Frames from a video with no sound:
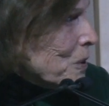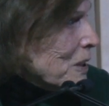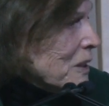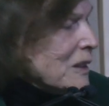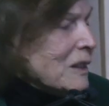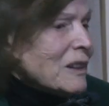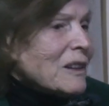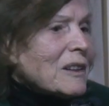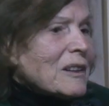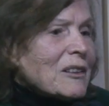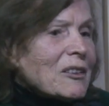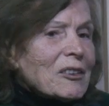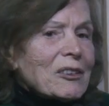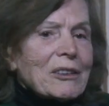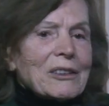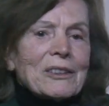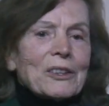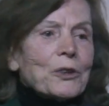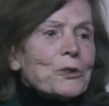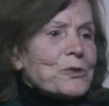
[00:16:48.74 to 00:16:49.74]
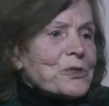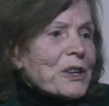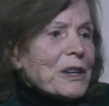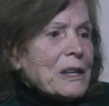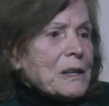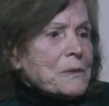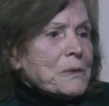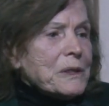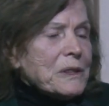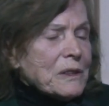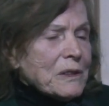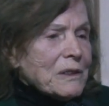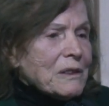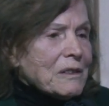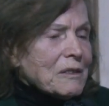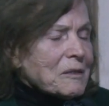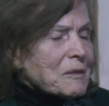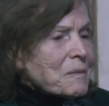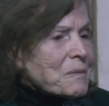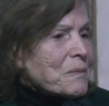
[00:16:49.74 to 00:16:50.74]
to go
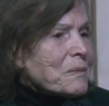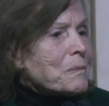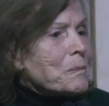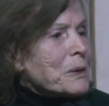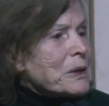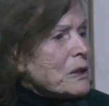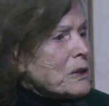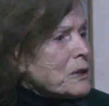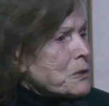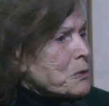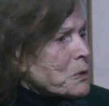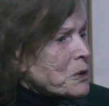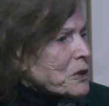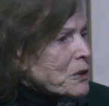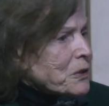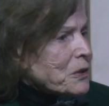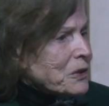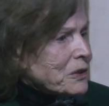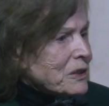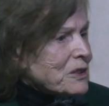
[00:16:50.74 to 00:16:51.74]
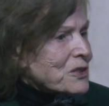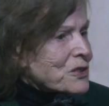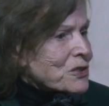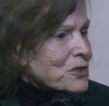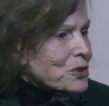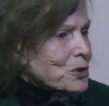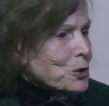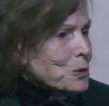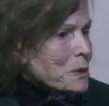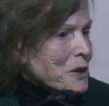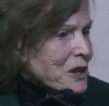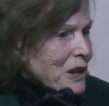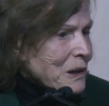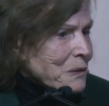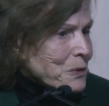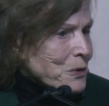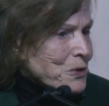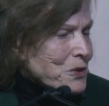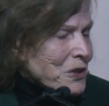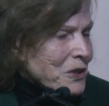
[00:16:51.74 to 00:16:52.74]
dive in beyond where
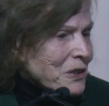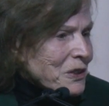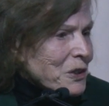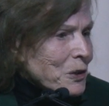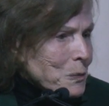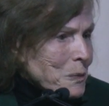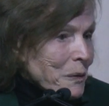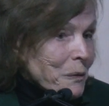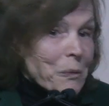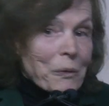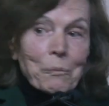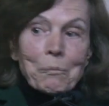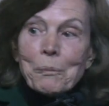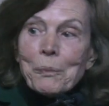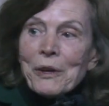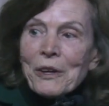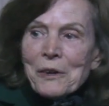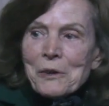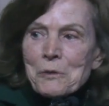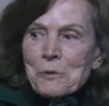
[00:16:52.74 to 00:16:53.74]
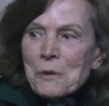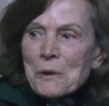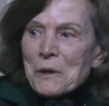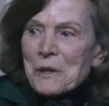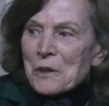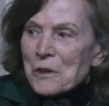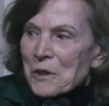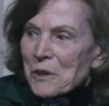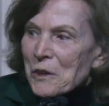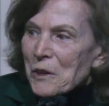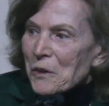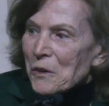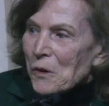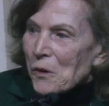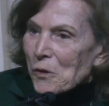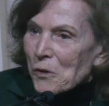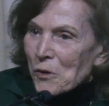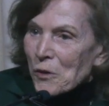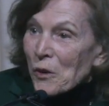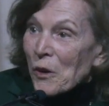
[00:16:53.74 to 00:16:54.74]
scuba divers can go, beyond where
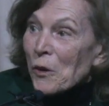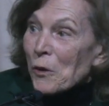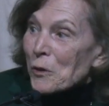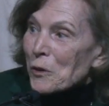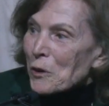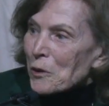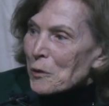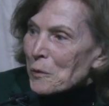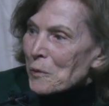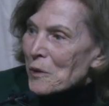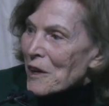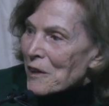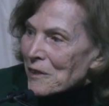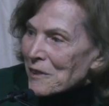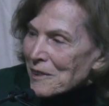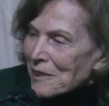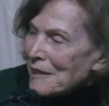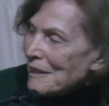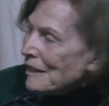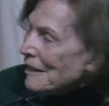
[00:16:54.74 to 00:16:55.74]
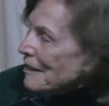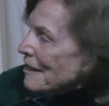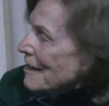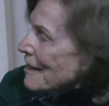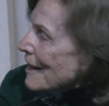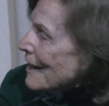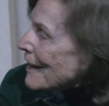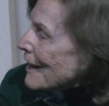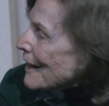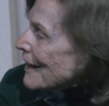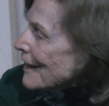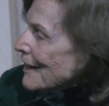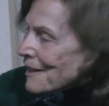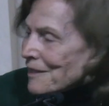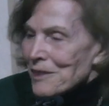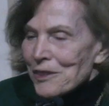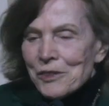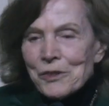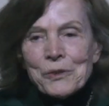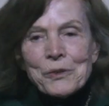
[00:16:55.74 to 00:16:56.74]
you can go holding your breath,
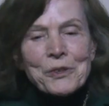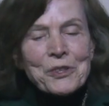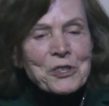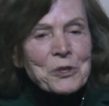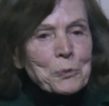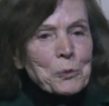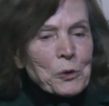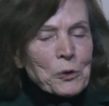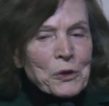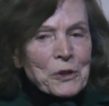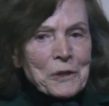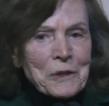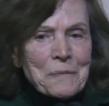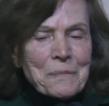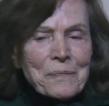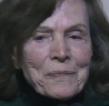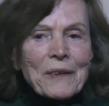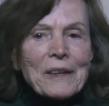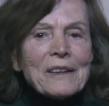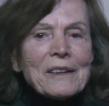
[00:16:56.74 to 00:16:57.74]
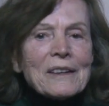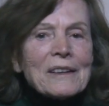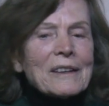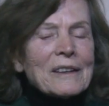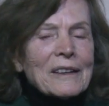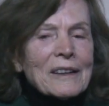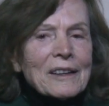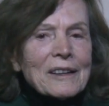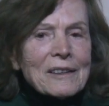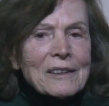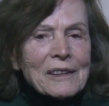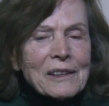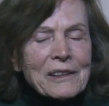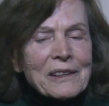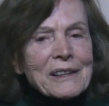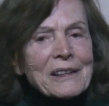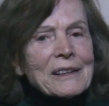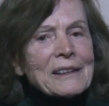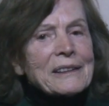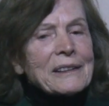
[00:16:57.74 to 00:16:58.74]
and to explore
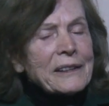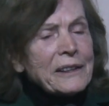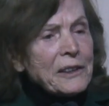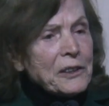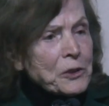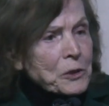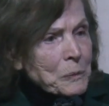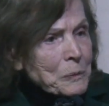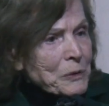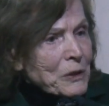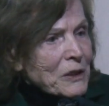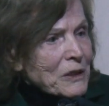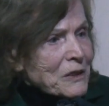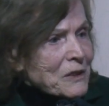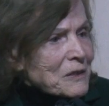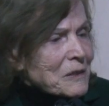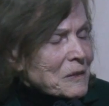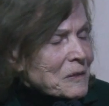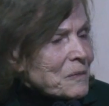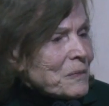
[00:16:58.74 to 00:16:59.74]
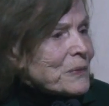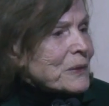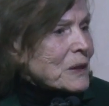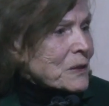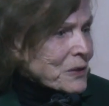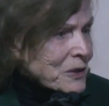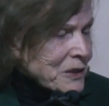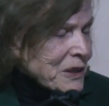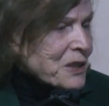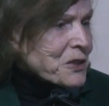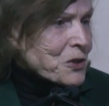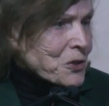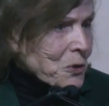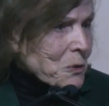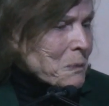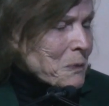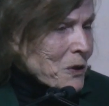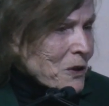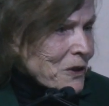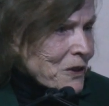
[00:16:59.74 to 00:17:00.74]
the counterpart
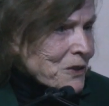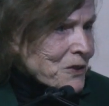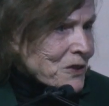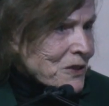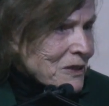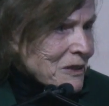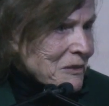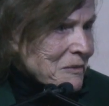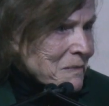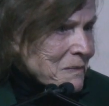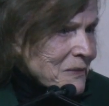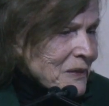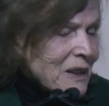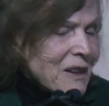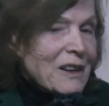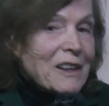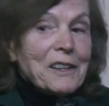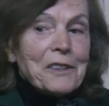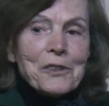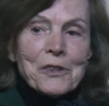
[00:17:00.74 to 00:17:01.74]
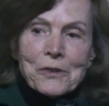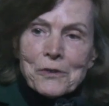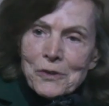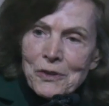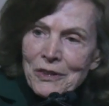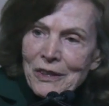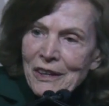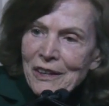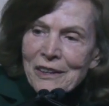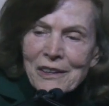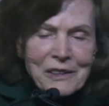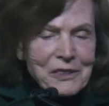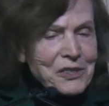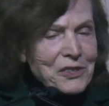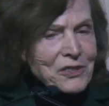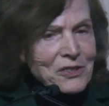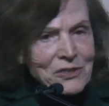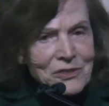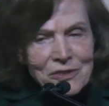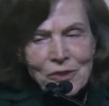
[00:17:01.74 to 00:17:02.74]
of the national parks. I know,
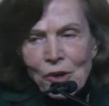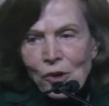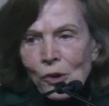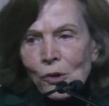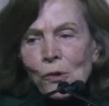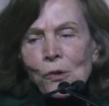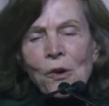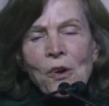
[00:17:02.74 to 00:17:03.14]
and I